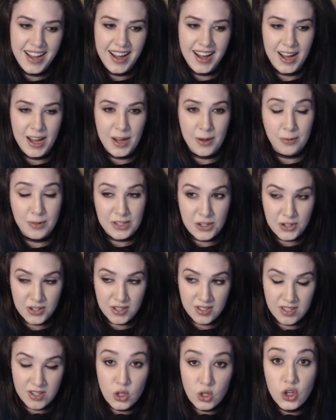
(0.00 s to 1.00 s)
which
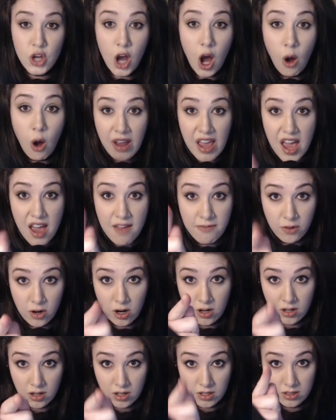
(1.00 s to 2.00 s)
don't
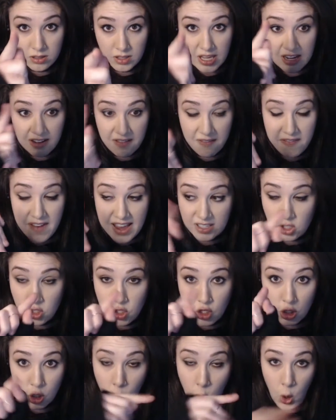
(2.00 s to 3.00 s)
ever invest
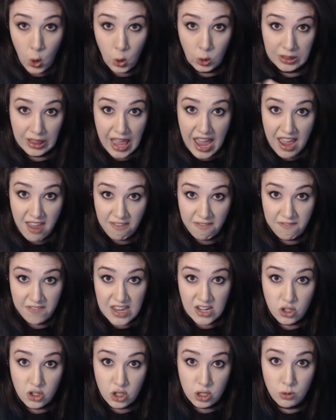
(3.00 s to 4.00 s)
your whole life
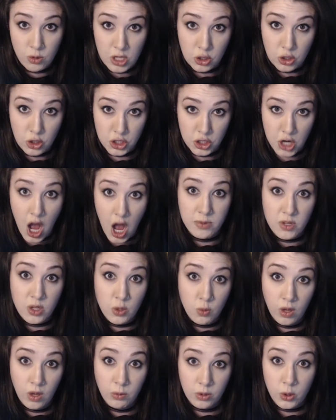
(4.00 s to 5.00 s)
into your job. You
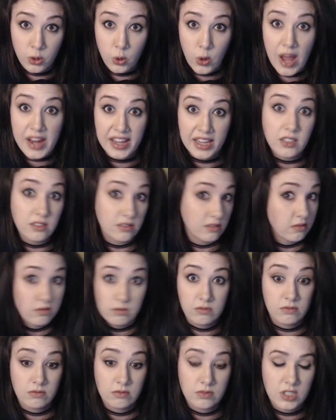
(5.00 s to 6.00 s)
will regret it.
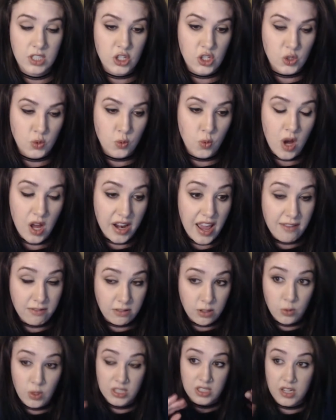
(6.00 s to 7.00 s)
I just want
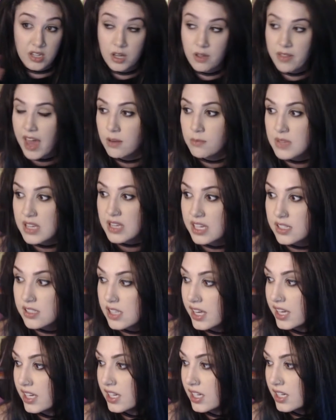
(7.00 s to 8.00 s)
everyone to know that because,
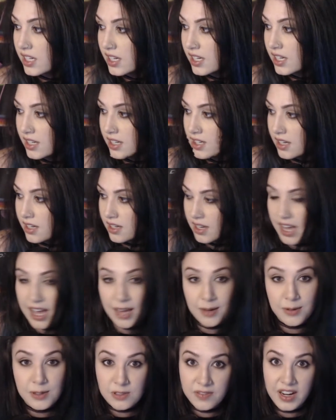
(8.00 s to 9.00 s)
like, I
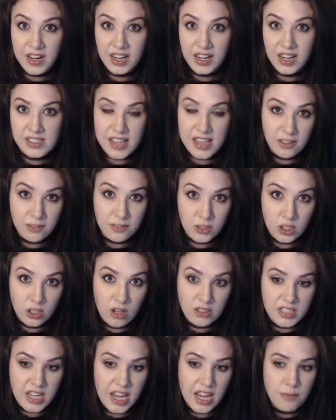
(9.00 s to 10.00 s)
was very sad for a long
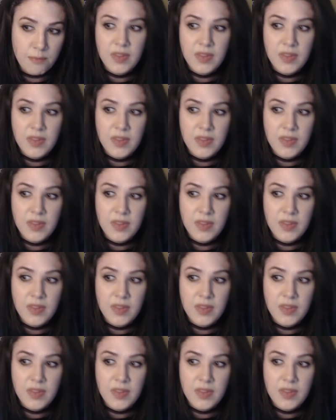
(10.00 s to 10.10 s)
time.